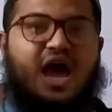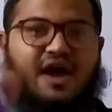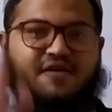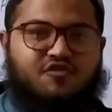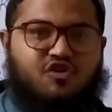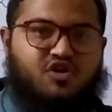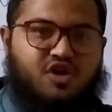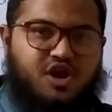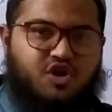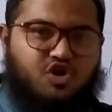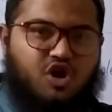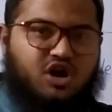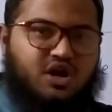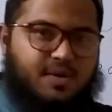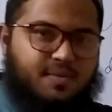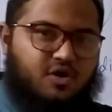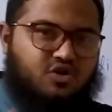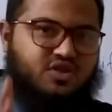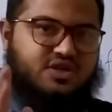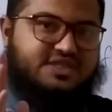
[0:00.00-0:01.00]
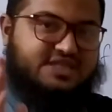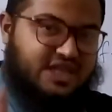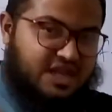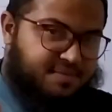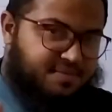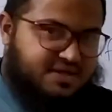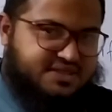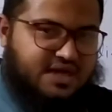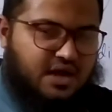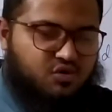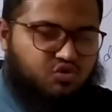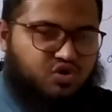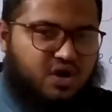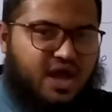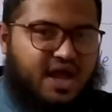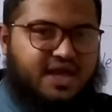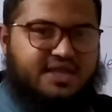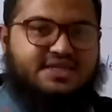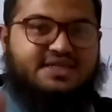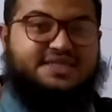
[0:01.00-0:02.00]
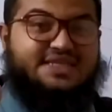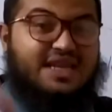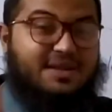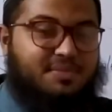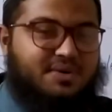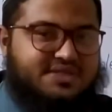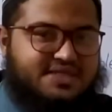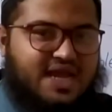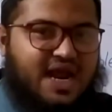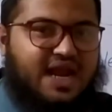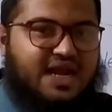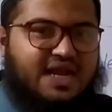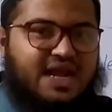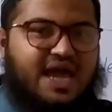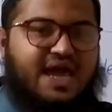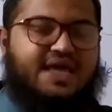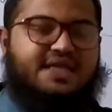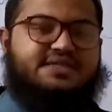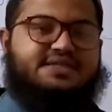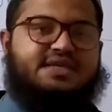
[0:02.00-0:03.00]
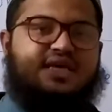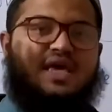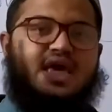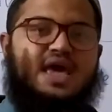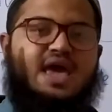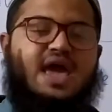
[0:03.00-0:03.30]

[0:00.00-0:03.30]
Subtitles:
I've already talked about the syllabus outline, the syllabus guidelines,